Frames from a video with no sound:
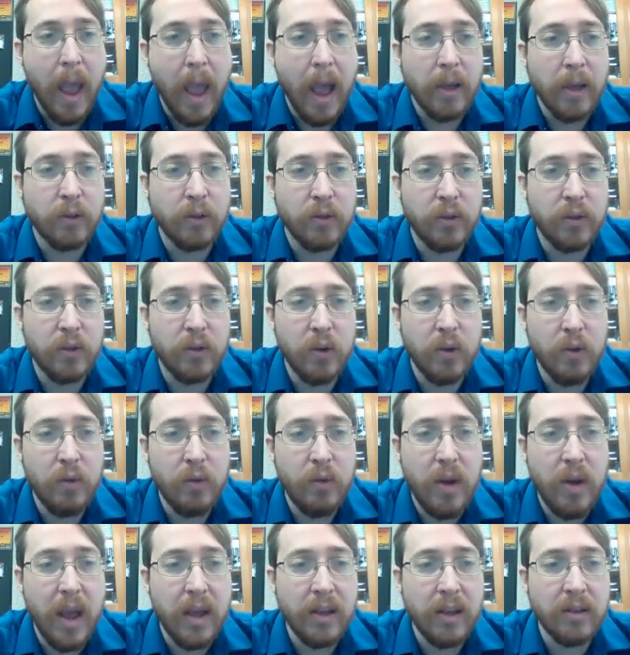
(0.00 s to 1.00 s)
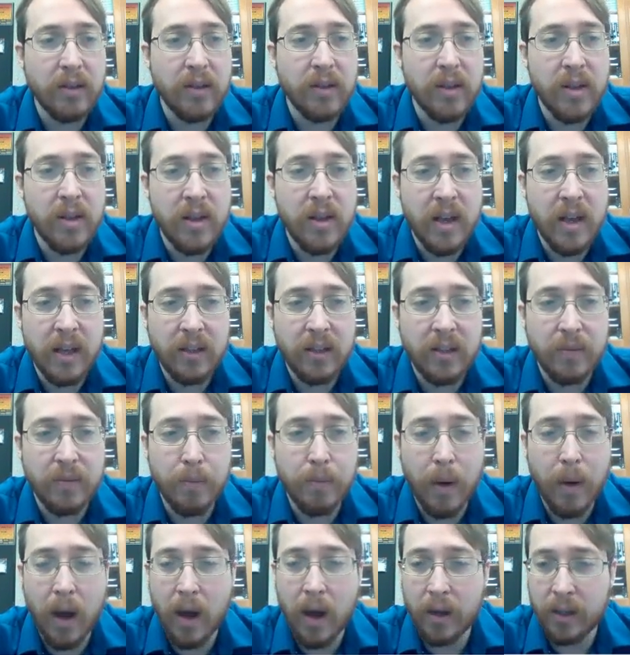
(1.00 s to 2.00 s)
As soon as this
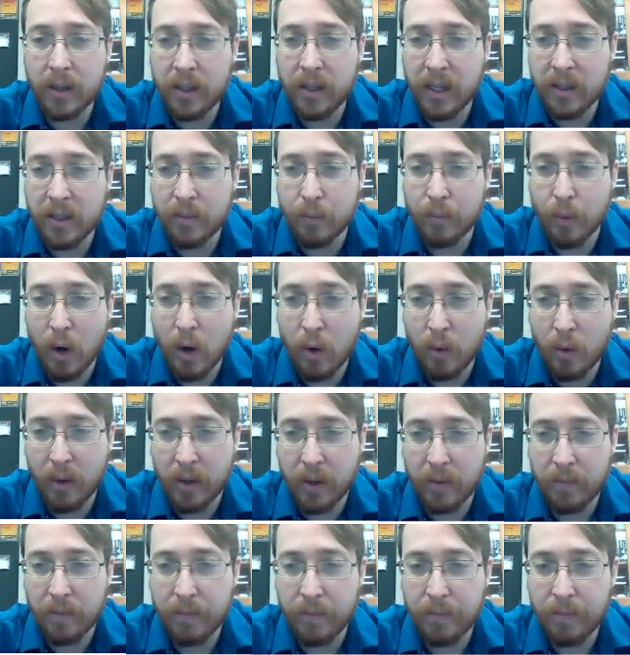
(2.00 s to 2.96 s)
bond gets broken,